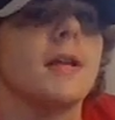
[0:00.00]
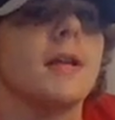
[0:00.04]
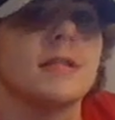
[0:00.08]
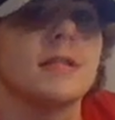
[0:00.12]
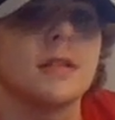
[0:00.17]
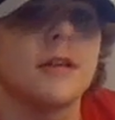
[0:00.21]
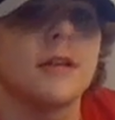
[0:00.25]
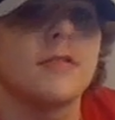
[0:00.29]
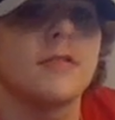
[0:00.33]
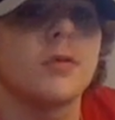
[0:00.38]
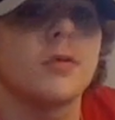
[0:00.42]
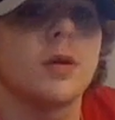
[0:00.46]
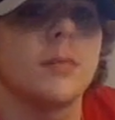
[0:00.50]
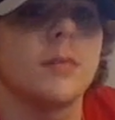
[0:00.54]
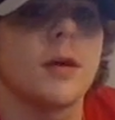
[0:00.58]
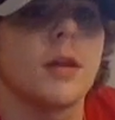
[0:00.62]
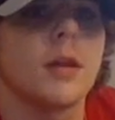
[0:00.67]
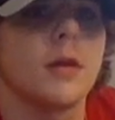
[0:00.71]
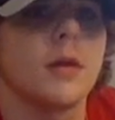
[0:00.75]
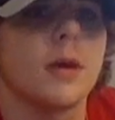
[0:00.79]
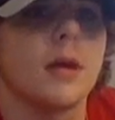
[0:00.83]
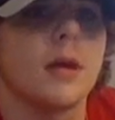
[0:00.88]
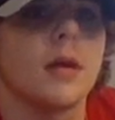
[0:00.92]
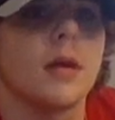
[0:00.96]
He's a left wing,
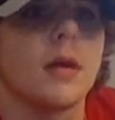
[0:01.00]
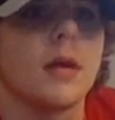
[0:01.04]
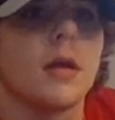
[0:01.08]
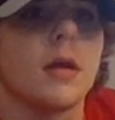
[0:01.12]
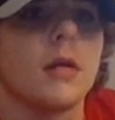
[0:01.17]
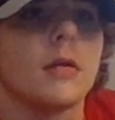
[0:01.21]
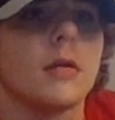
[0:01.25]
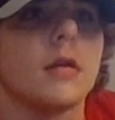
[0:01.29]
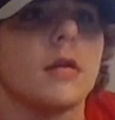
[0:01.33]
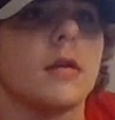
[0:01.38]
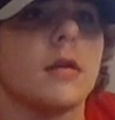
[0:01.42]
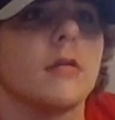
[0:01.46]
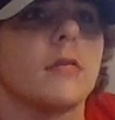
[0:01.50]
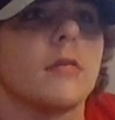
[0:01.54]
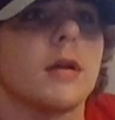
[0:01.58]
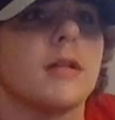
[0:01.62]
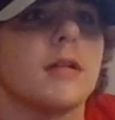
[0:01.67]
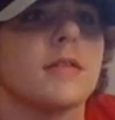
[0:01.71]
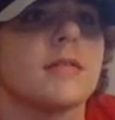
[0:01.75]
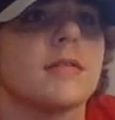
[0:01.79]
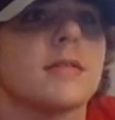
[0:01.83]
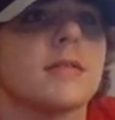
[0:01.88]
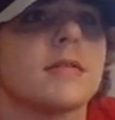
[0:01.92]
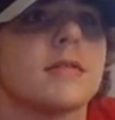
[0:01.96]
by the way. And
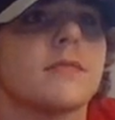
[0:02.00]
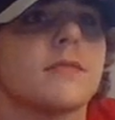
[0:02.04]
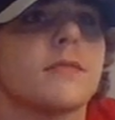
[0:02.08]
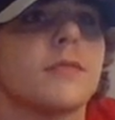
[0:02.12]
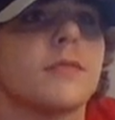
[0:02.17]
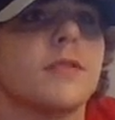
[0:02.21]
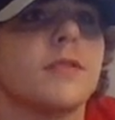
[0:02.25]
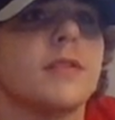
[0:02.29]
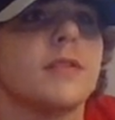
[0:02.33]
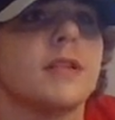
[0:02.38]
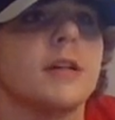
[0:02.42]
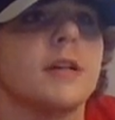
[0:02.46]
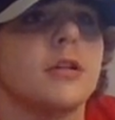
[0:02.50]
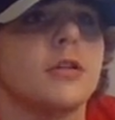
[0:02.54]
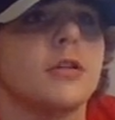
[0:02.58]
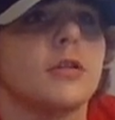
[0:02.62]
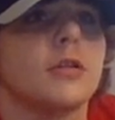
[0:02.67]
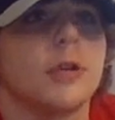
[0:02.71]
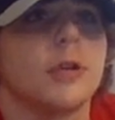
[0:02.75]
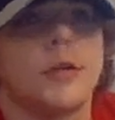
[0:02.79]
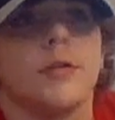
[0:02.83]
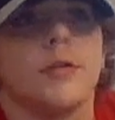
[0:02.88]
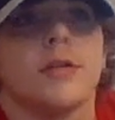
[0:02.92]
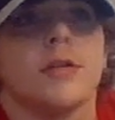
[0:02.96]
congrats,
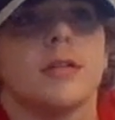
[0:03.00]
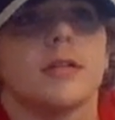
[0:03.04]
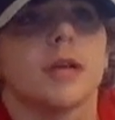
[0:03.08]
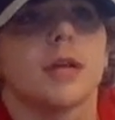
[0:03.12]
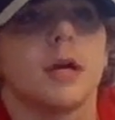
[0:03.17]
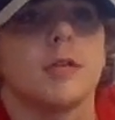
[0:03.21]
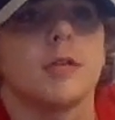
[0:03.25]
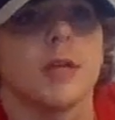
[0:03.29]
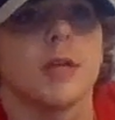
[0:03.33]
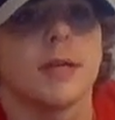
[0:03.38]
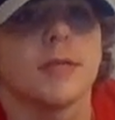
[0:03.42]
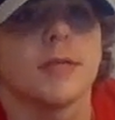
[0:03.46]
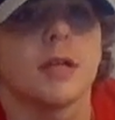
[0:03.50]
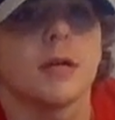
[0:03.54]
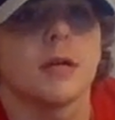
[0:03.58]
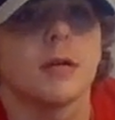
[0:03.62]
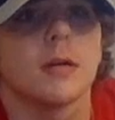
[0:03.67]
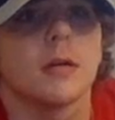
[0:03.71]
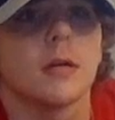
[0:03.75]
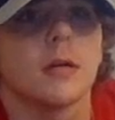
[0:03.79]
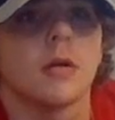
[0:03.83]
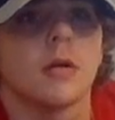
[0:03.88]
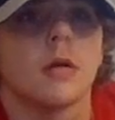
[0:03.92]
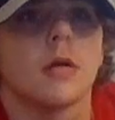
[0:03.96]
Daniel. You just got
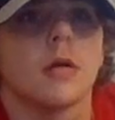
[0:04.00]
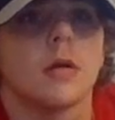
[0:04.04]
drafted.